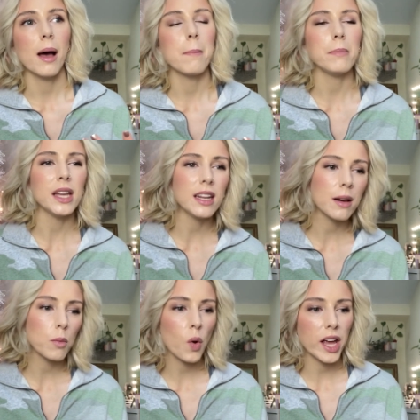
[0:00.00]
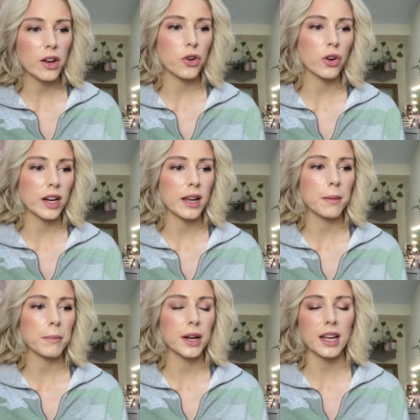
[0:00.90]
a medium weight
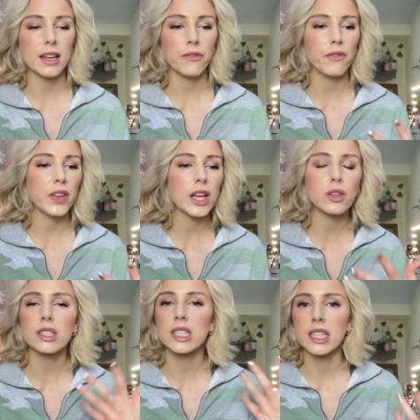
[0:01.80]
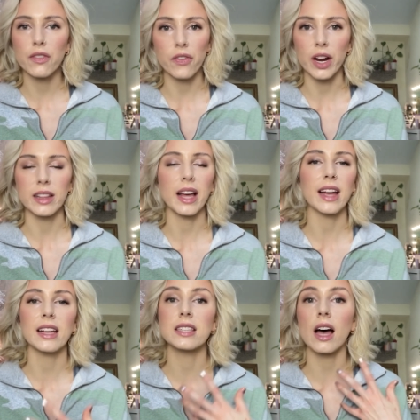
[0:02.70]
cream, but it feels different.
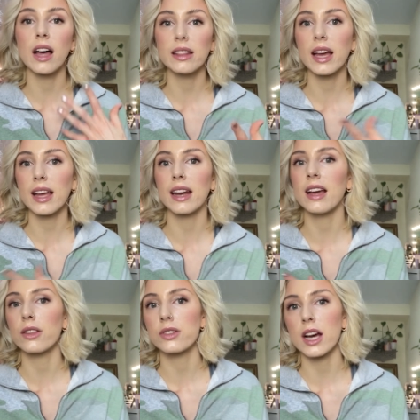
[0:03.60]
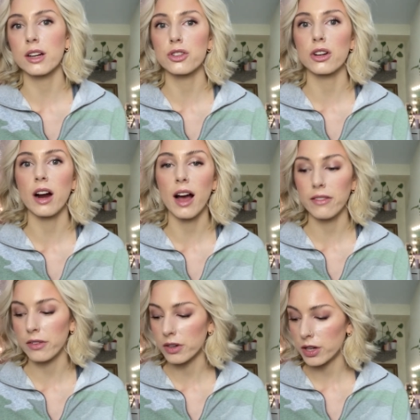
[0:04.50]
Like it's unlike any other texture
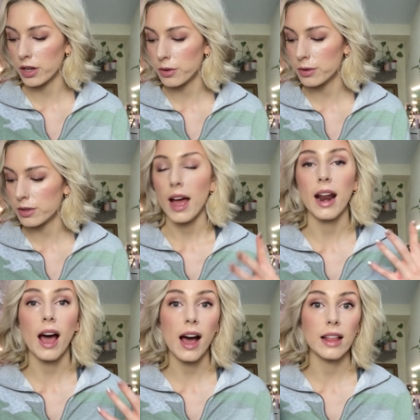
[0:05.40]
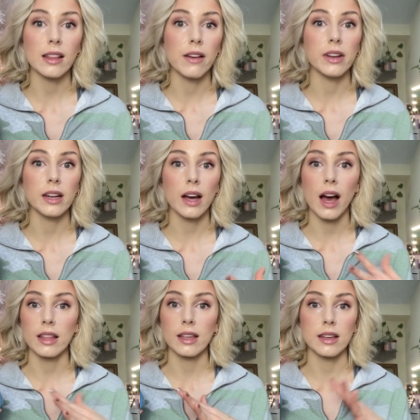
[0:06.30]
I've ever used, and I love it.
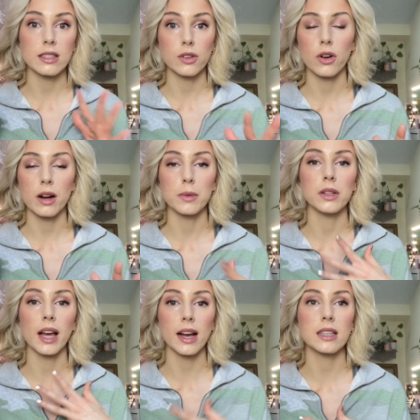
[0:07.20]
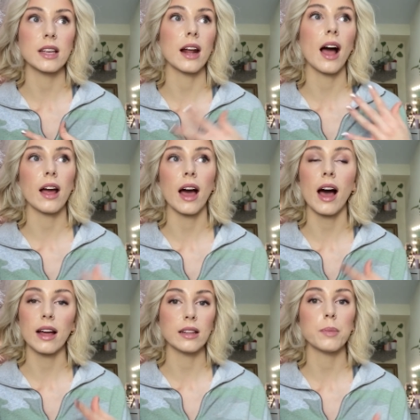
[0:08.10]
I think it's incredible. Like I said, I
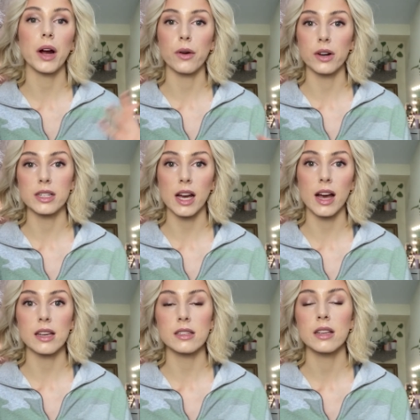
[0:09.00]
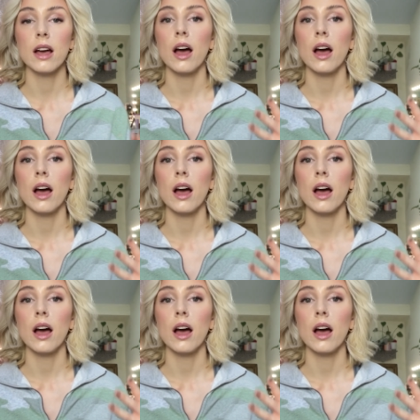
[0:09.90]
highly prioritize